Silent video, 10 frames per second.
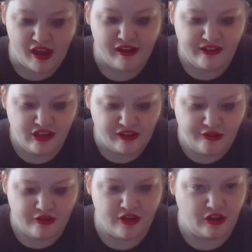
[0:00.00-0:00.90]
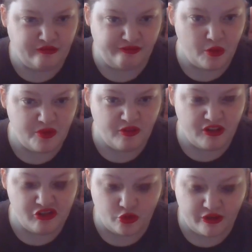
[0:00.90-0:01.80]
executed on
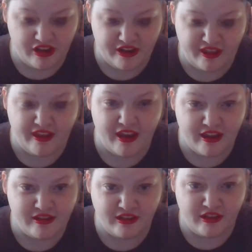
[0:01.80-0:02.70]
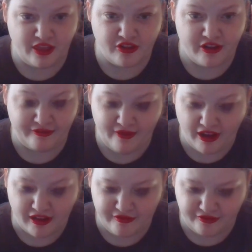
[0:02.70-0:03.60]
February 20th,
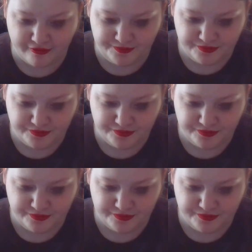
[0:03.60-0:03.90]
1835.